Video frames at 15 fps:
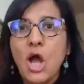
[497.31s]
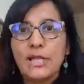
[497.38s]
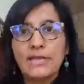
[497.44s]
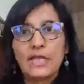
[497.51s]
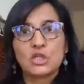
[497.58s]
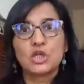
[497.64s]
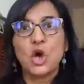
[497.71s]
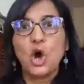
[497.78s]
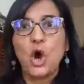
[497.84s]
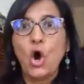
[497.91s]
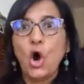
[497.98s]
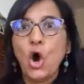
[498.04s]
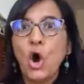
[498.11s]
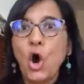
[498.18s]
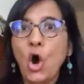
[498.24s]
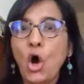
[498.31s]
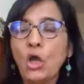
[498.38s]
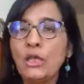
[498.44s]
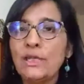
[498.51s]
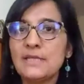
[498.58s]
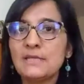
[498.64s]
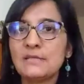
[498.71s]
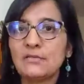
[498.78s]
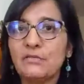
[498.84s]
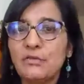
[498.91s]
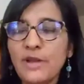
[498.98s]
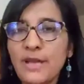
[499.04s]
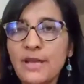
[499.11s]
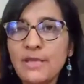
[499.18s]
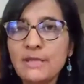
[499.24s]
That all his
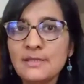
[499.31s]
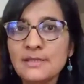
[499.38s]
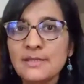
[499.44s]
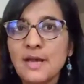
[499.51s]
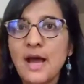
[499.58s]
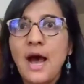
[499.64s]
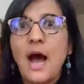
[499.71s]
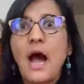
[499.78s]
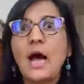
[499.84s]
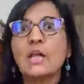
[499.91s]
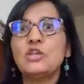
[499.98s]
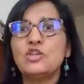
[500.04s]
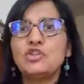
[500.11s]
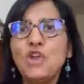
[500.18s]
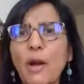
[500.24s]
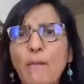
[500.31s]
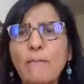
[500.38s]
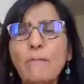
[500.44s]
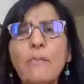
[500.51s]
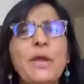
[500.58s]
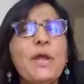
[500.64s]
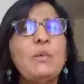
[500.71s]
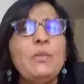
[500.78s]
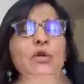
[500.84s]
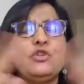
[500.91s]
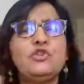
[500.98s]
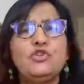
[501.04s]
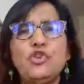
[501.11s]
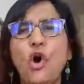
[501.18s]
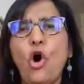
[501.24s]
friends are jumping
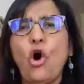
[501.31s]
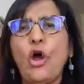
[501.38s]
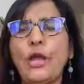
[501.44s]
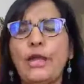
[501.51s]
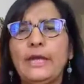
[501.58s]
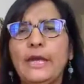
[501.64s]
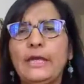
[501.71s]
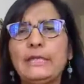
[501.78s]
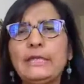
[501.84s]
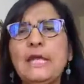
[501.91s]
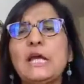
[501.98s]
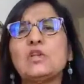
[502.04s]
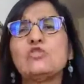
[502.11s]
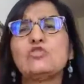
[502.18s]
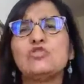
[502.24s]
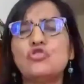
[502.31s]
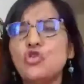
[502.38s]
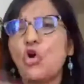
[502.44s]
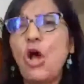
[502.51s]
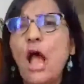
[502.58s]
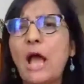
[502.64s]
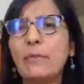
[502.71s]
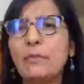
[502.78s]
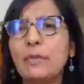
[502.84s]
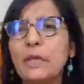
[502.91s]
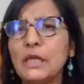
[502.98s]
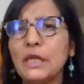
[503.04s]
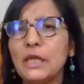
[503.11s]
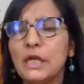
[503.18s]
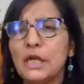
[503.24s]
with joy. They are so
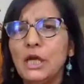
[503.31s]
happy.